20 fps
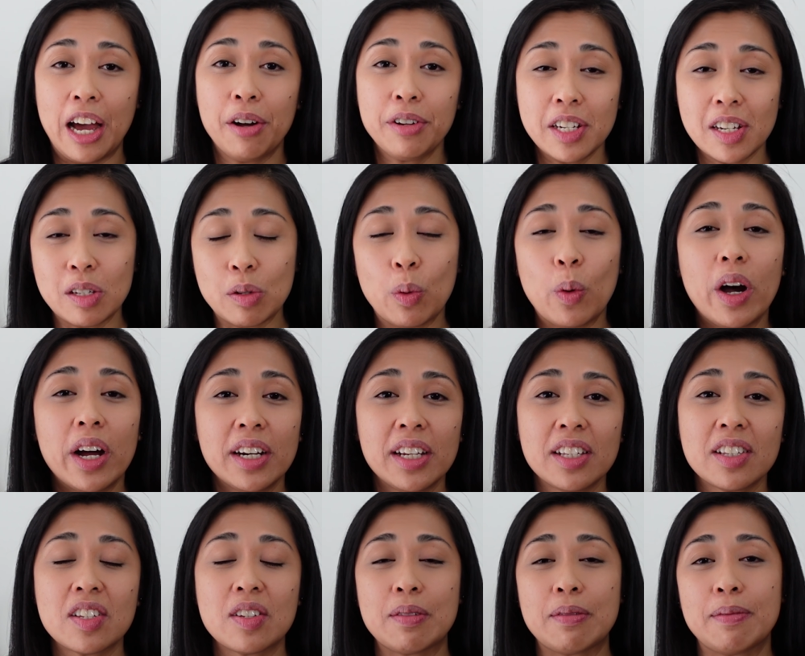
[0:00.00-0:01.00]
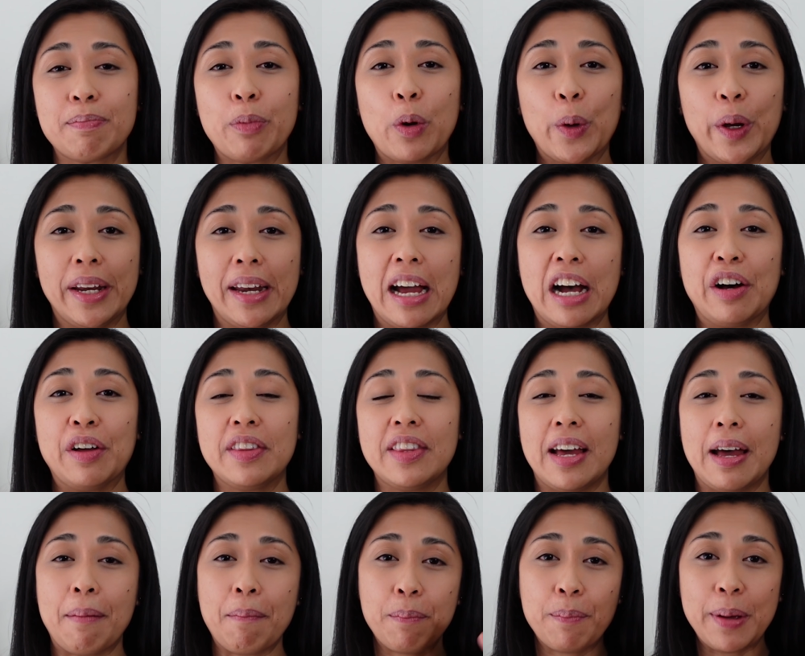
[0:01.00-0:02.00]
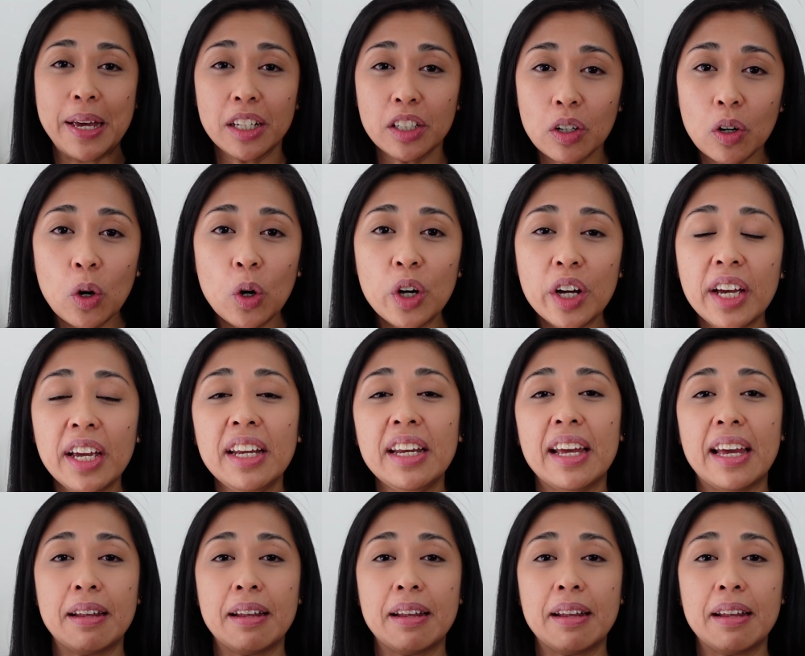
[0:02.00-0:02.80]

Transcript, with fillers: I just wanted to point out that Bitcoin